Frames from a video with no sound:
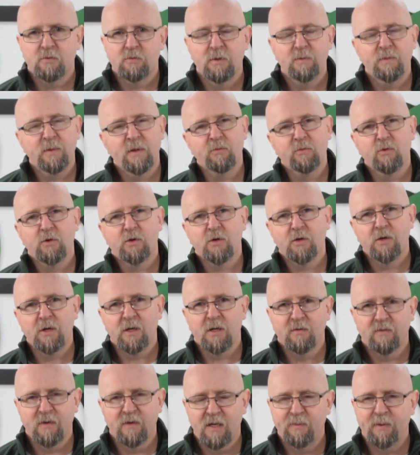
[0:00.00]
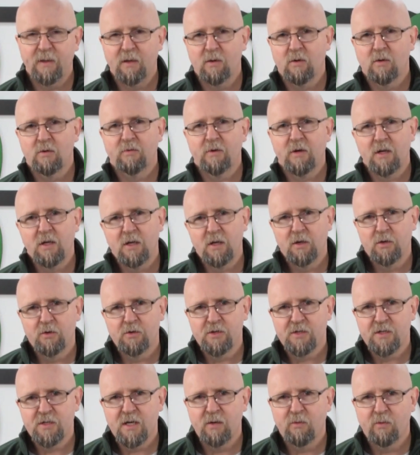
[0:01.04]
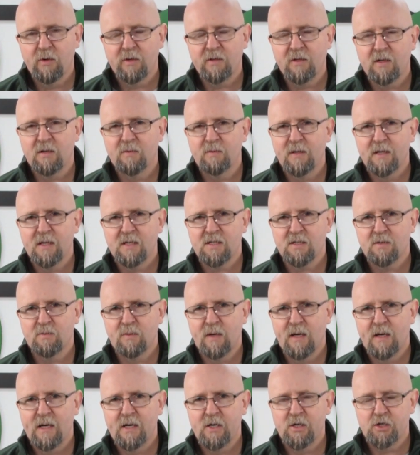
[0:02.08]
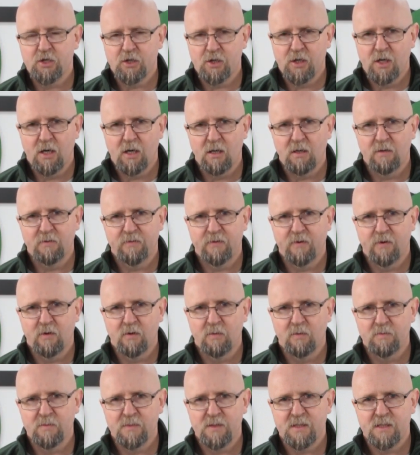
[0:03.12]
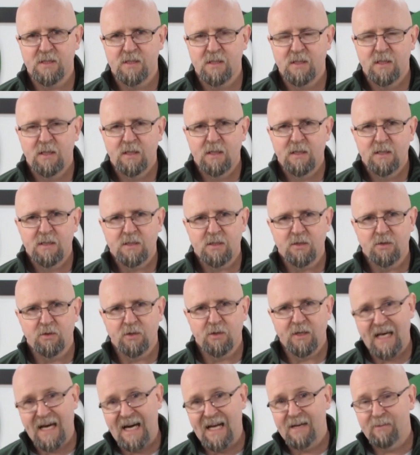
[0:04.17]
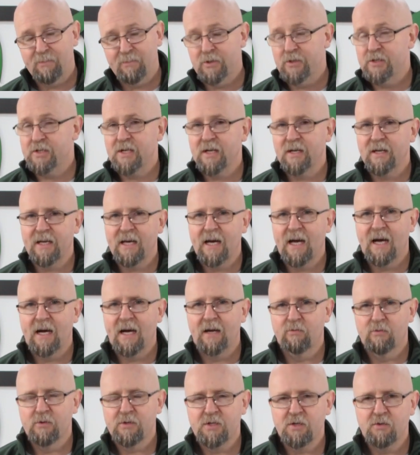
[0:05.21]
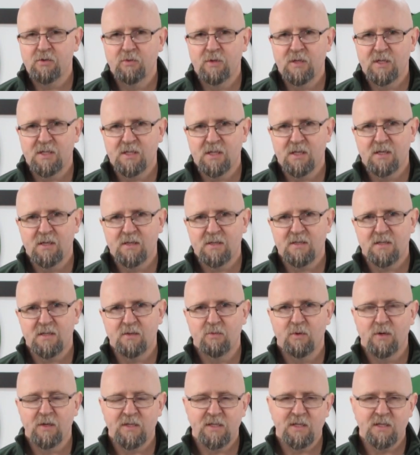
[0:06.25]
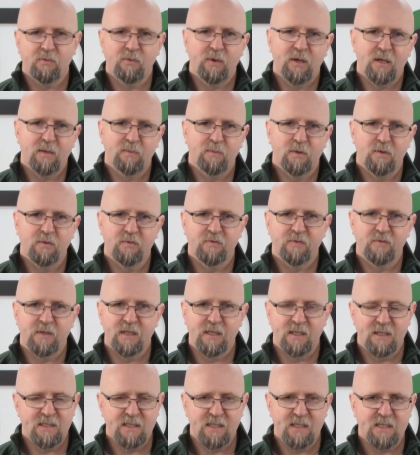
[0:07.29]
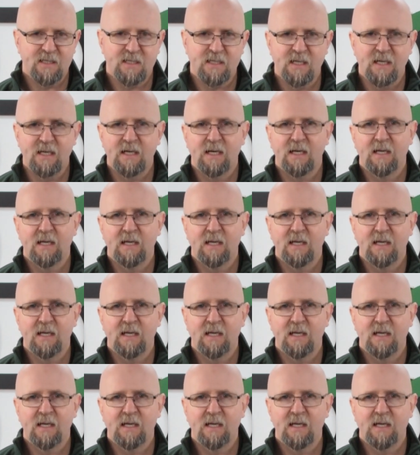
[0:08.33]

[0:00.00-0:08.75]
my wood turning developing over the years, I wanted to make some larger hollow forms. So the calipers that I had were soon exhausted once I went above the 6 to 8